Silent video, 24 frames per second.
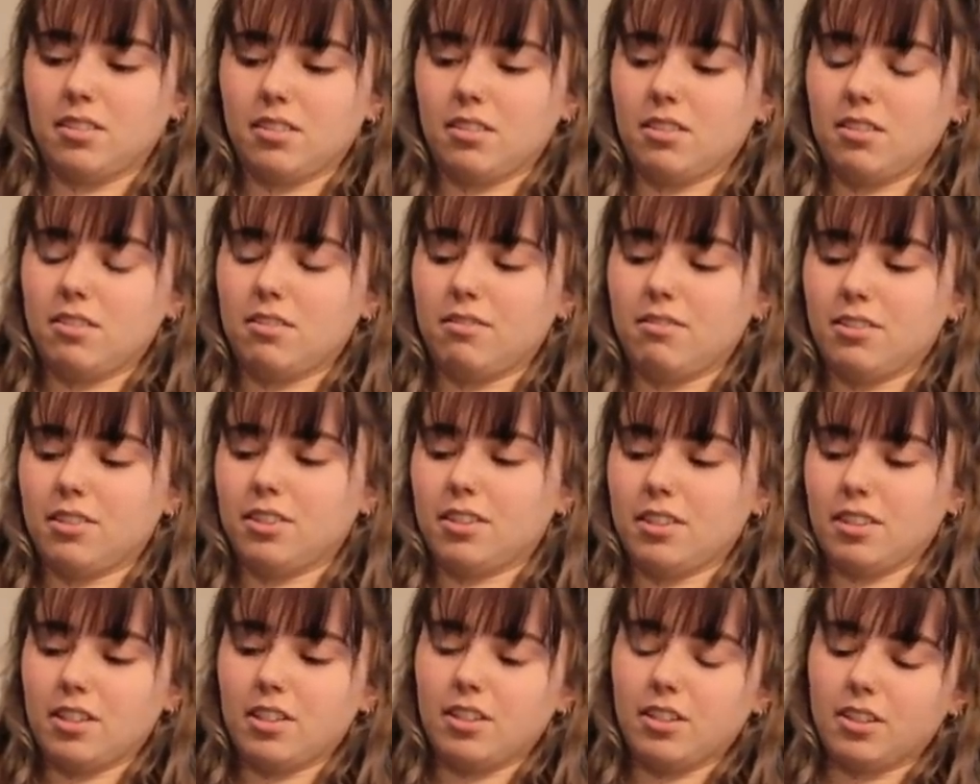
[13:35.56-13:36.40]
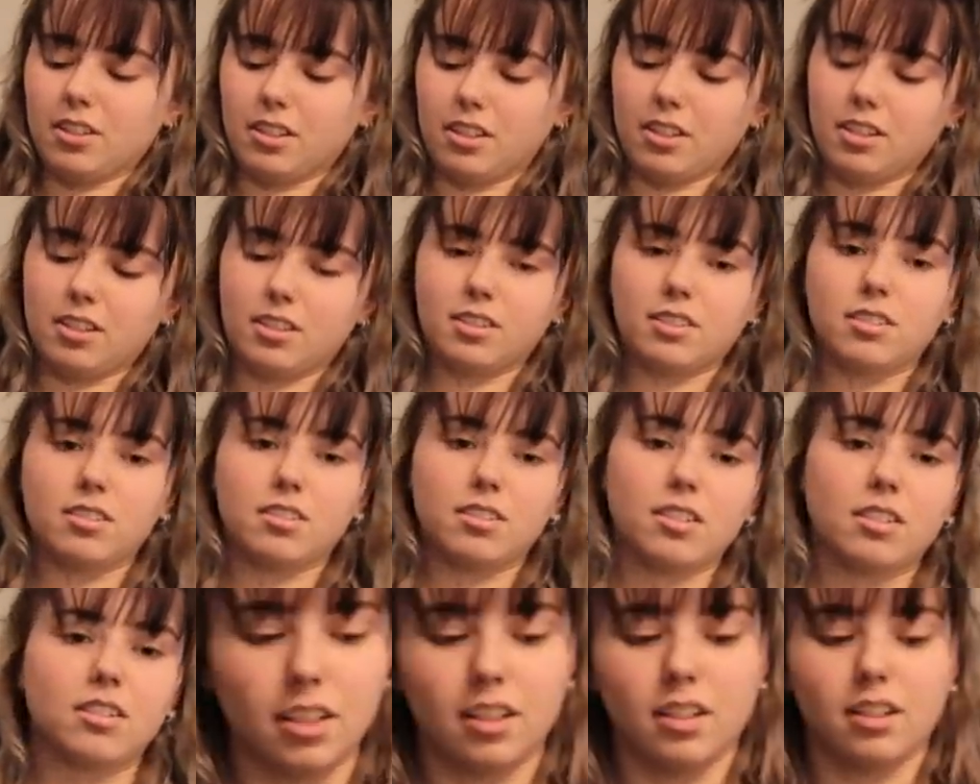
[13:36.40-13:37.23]
over the
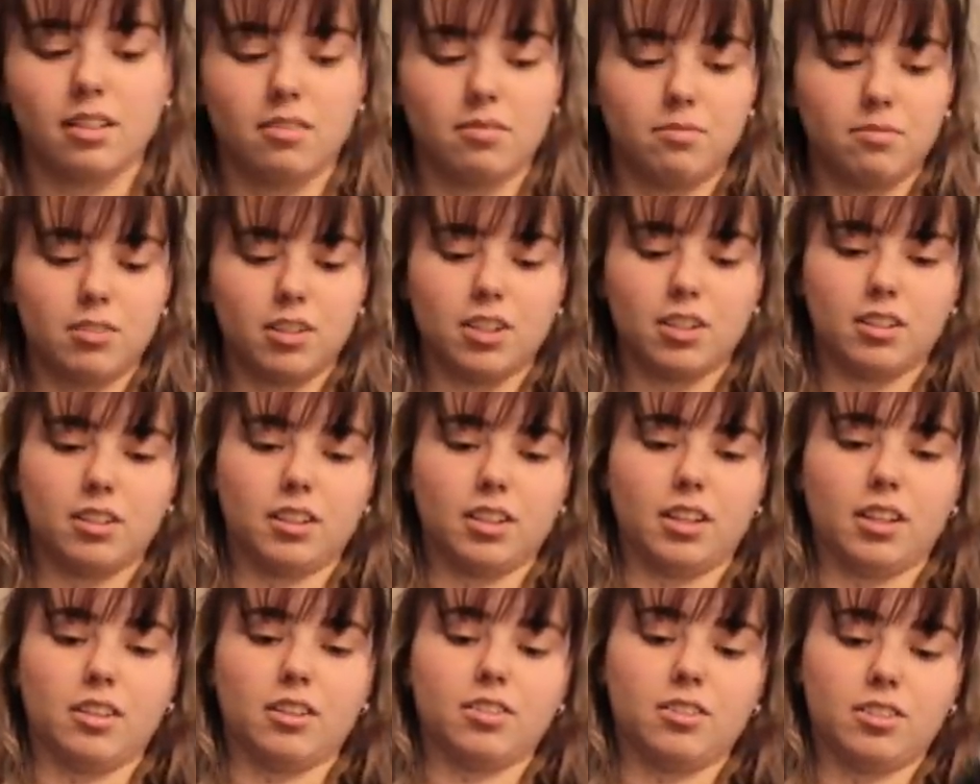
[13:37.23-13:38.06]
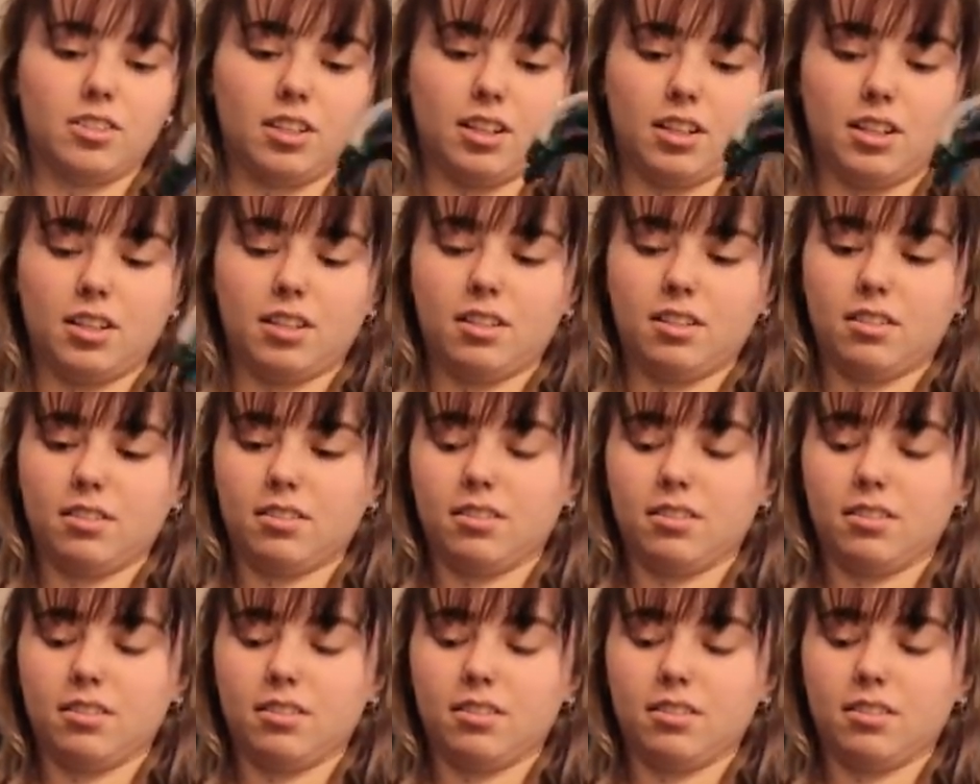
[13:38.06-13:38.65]
hooks, and one on the other side.